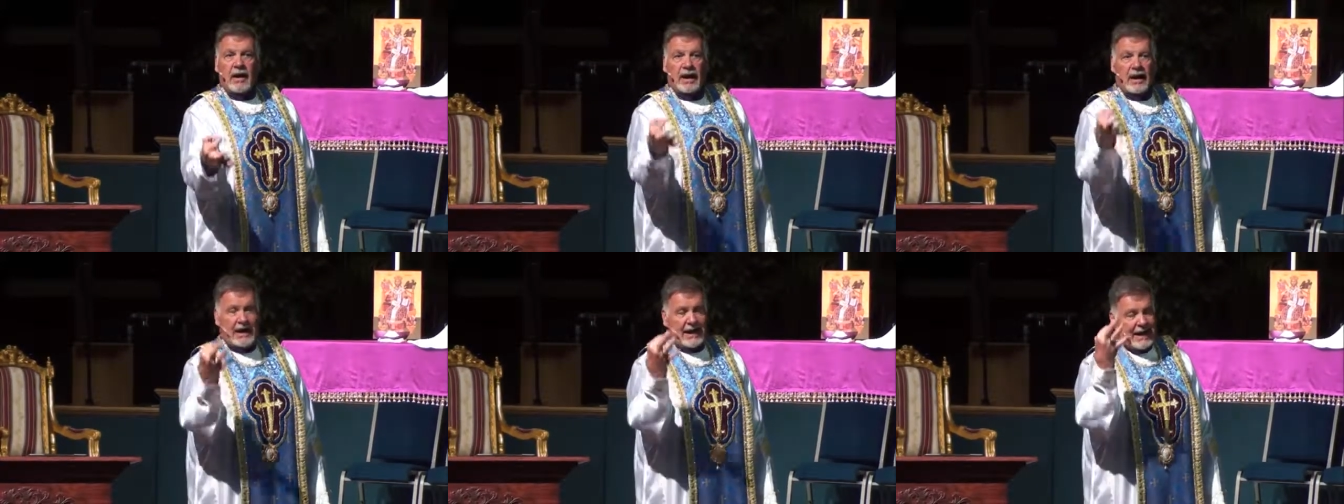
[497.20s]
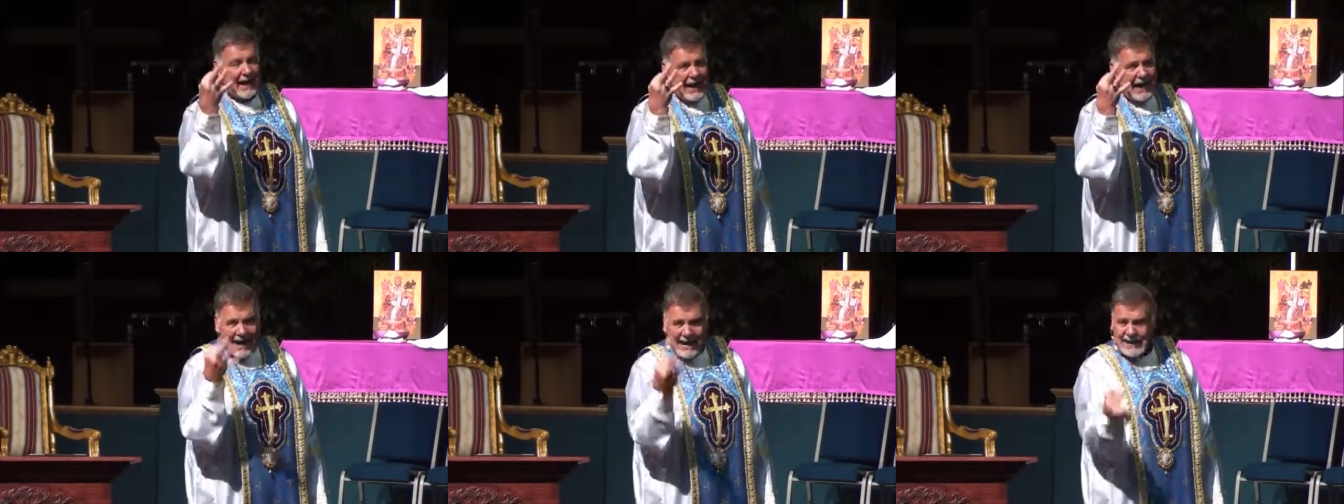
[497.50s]

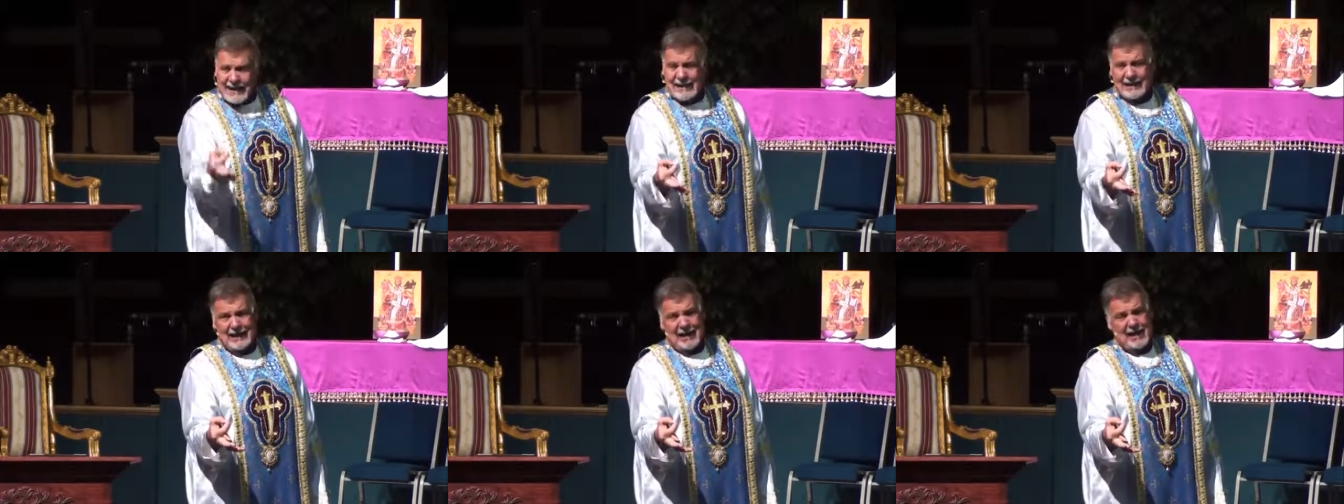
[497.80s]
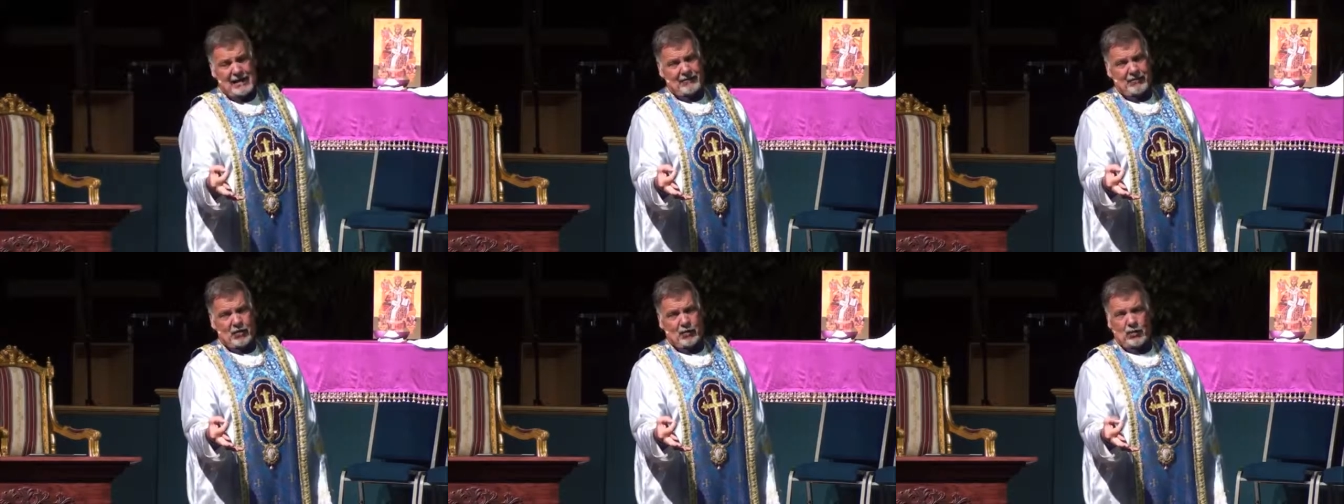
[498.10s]
in any
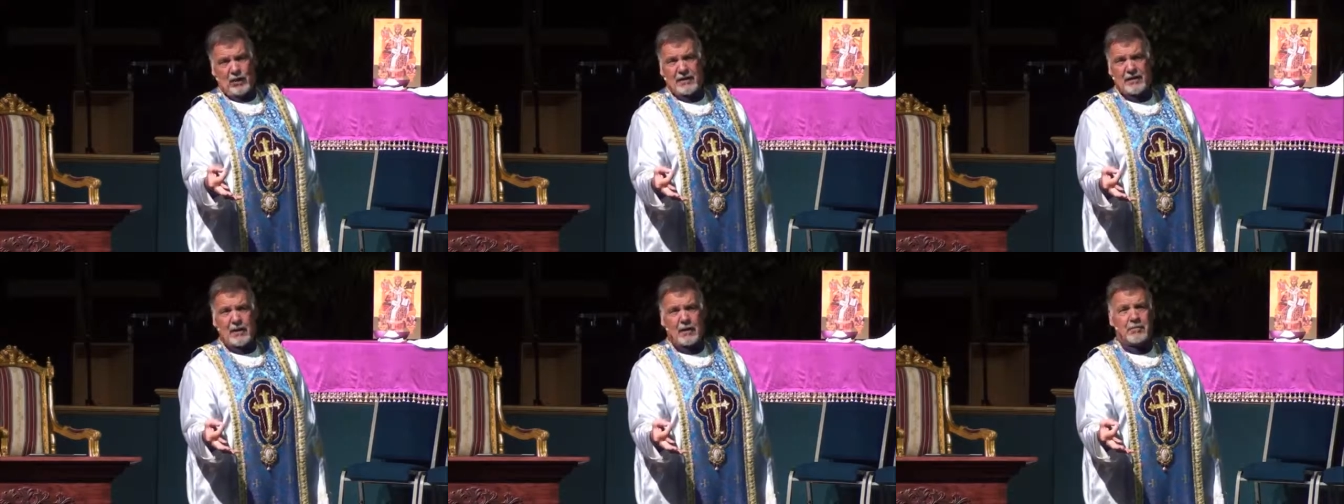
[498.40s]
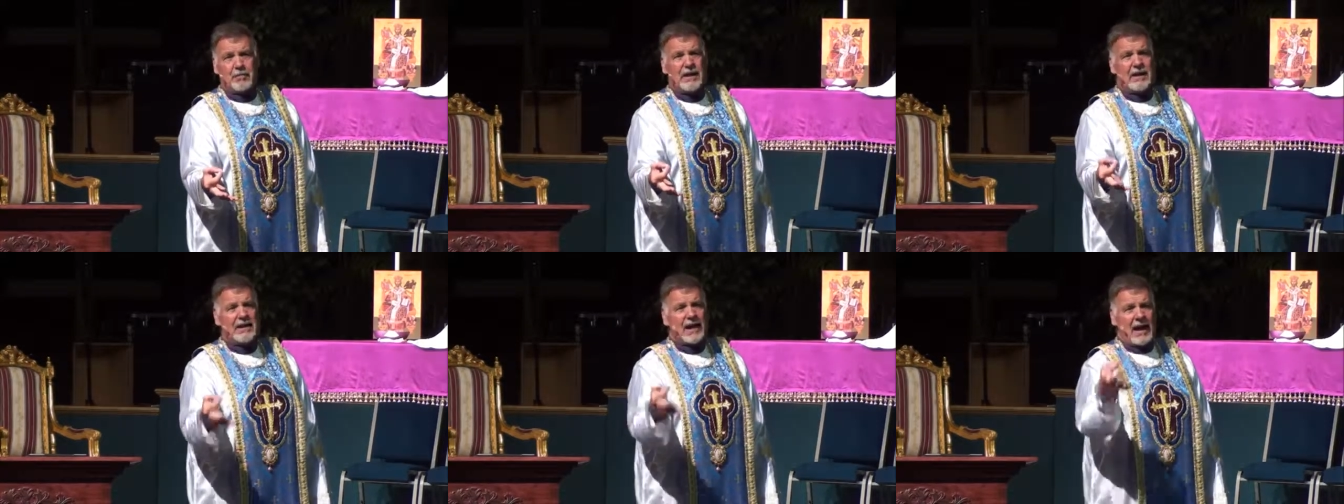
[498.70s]
level, whether
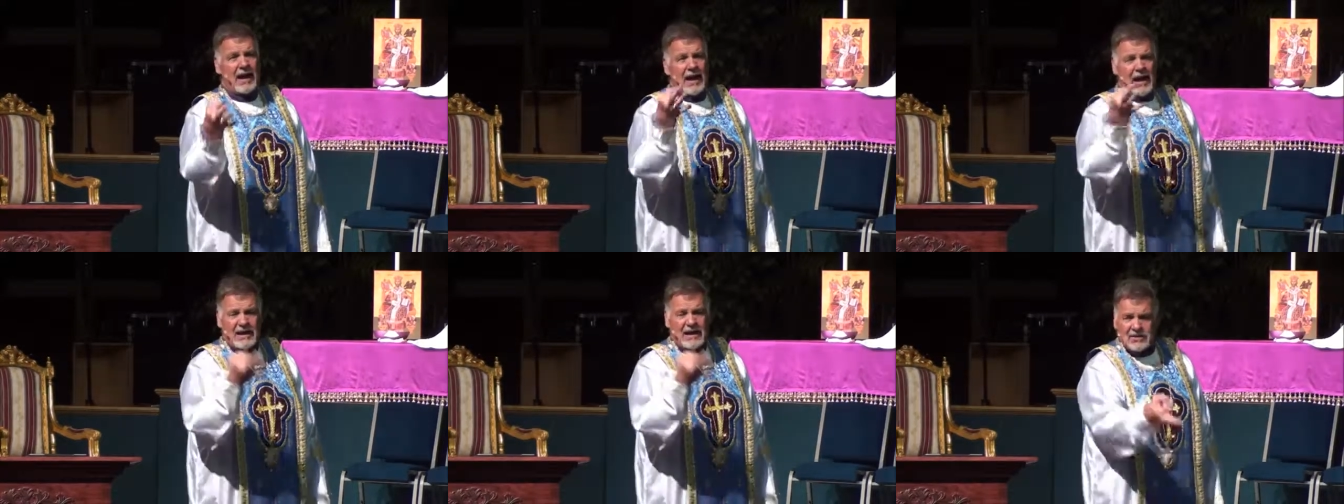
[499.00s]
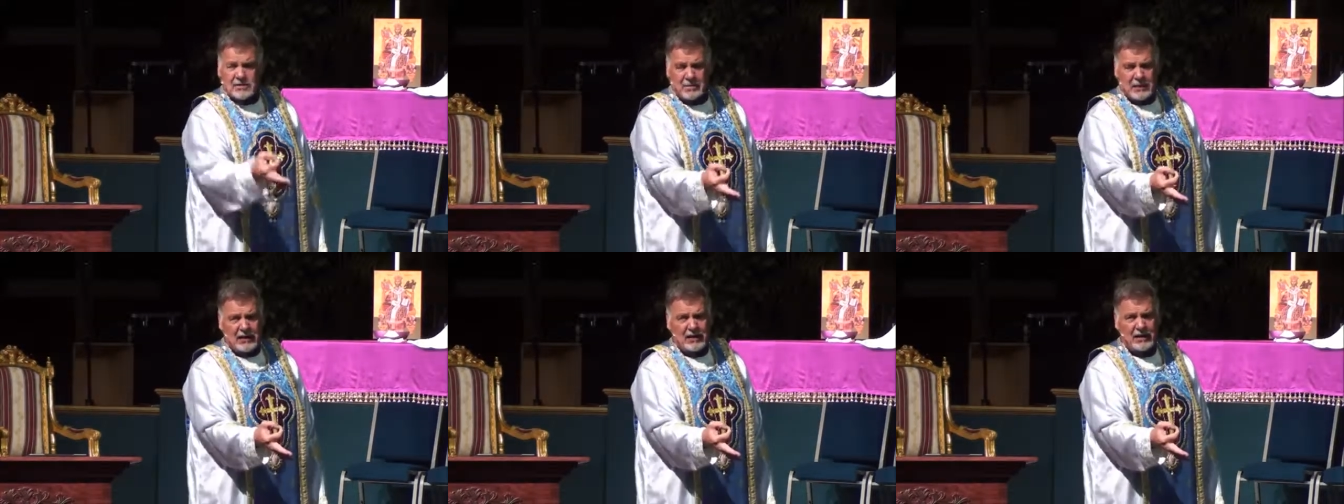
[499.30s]
it be the
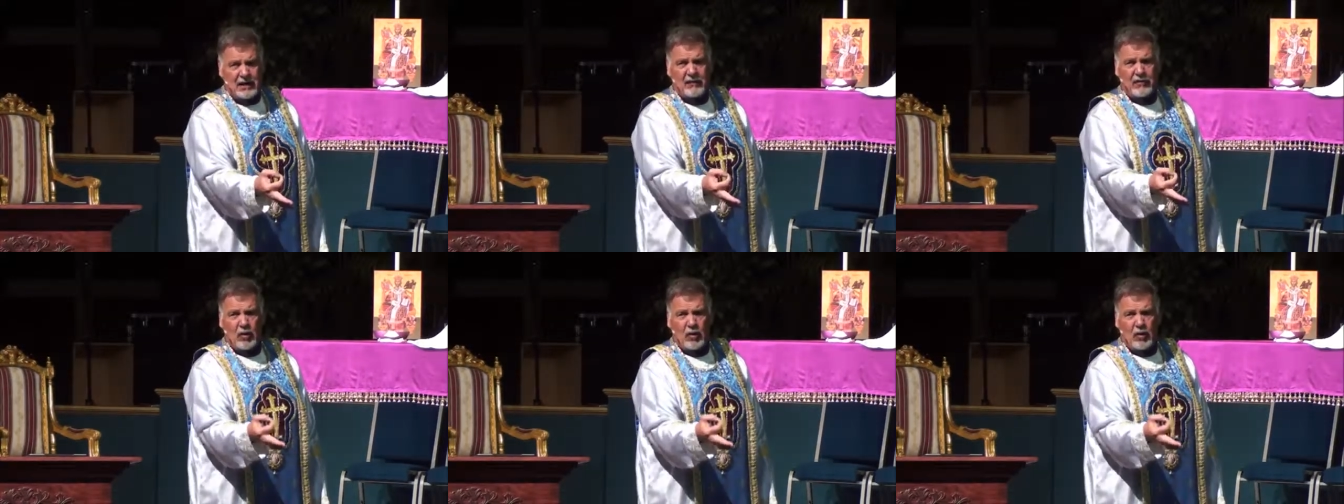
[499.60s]
husband